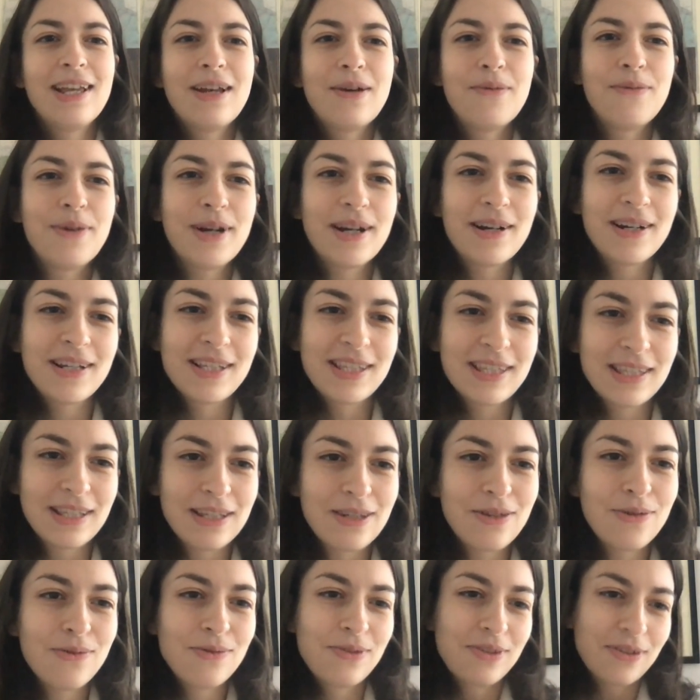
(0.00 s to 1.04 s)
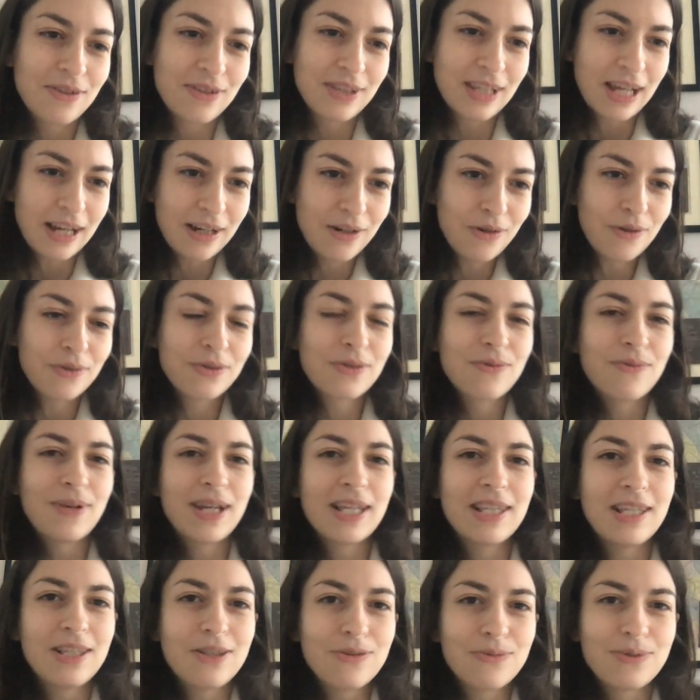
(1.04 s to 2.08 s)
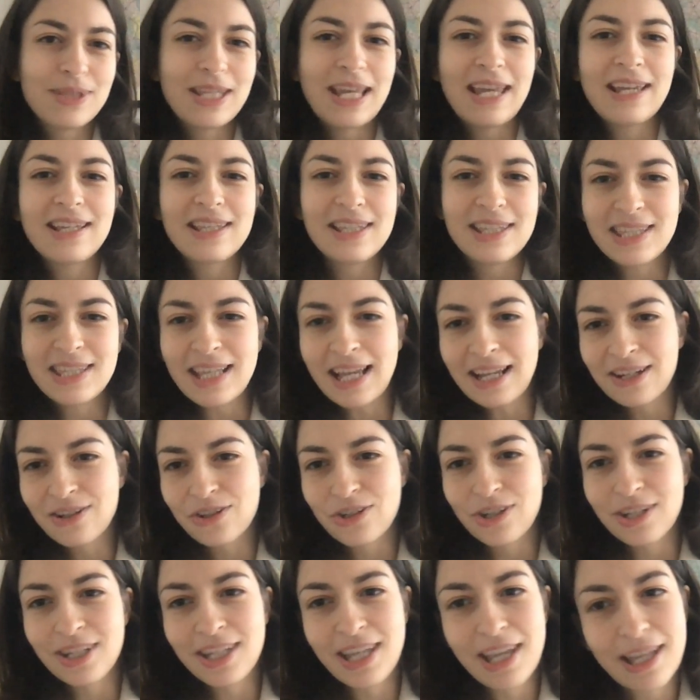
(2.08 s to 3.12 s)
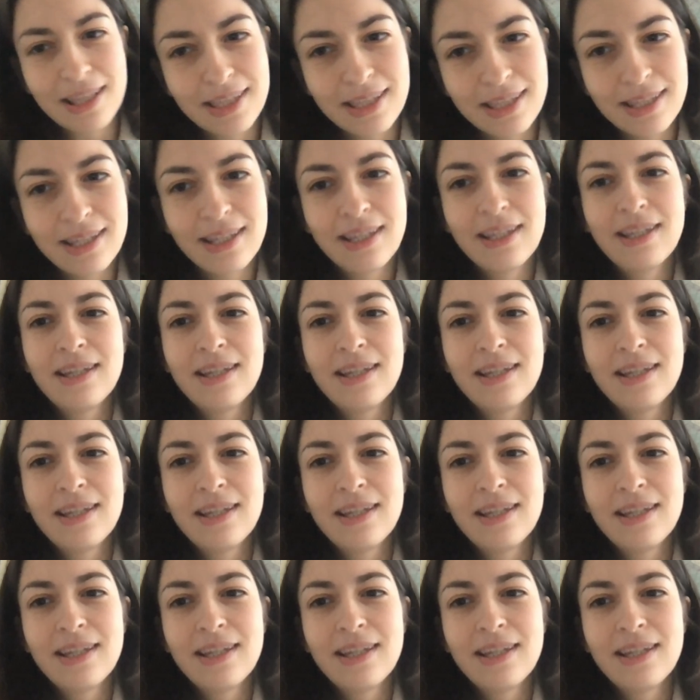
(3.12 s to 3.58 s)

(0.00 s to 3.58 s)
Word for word: whereas users are not ready to take this action yet.